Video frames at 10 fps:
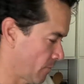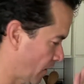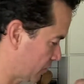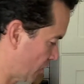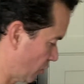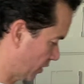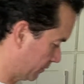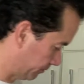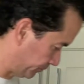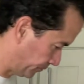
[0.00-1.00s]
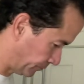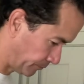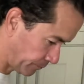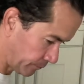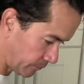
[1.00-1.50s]
So good.
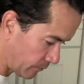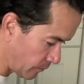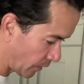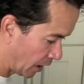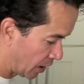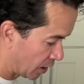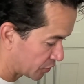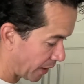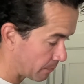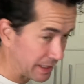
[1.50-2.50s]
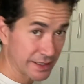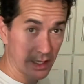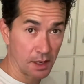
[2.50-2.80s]
So I have my slicky